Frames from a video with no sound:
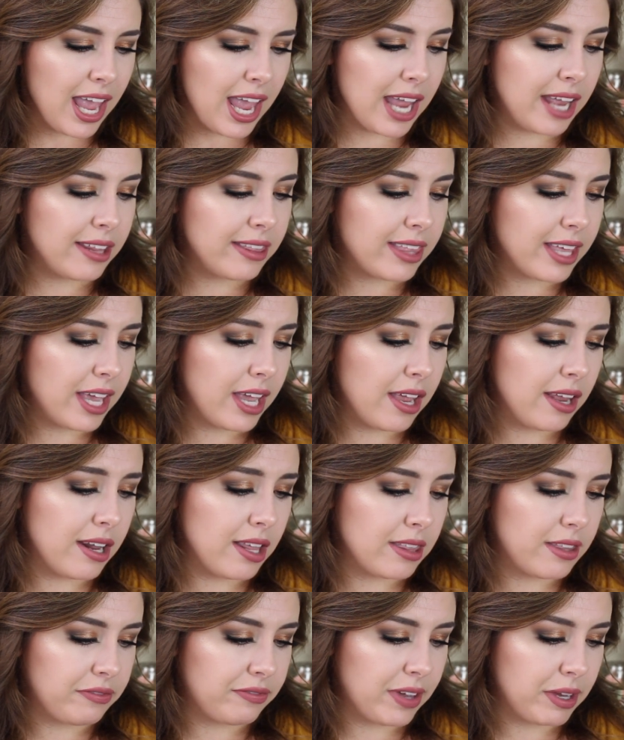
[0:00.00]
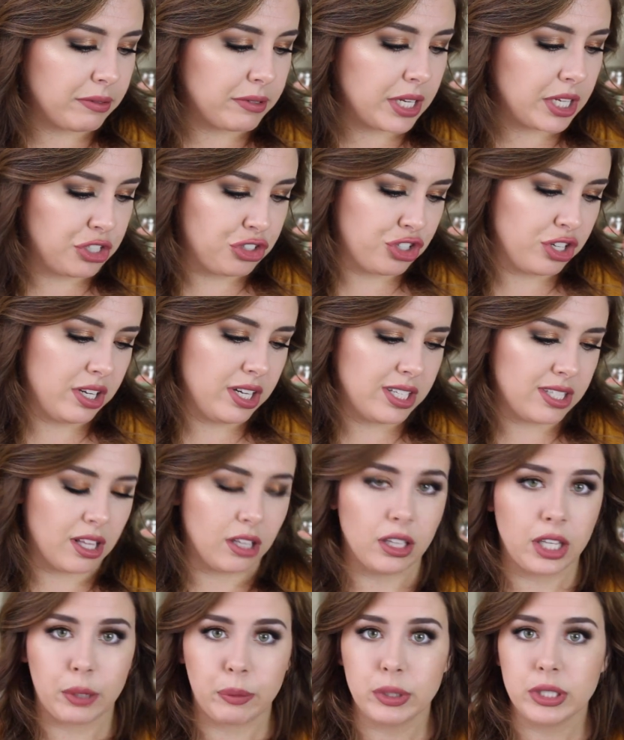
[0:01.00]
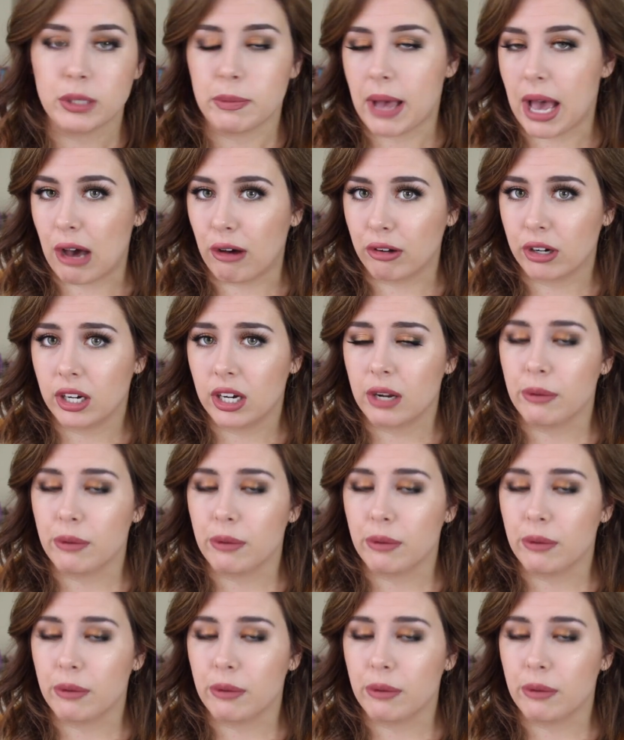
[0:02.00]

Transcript: And then the foundation is a liquid to powder,